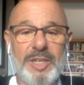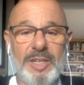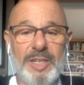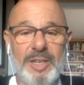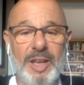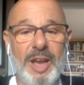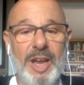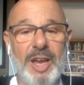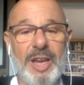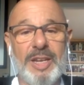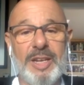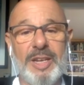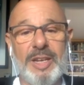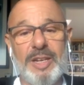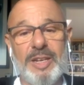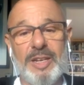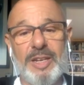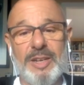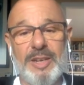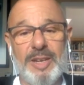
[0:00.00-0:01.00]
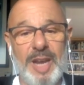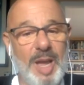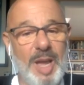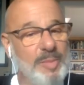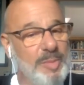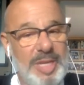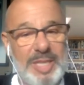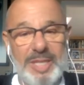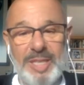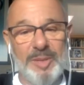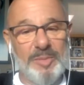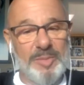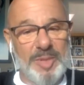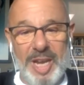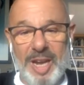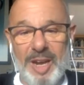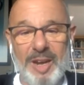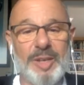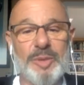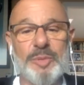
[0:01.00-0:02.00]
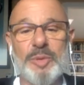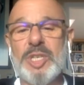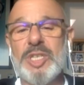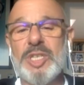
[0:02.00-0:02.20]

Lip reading: Like, could I meet them now? And we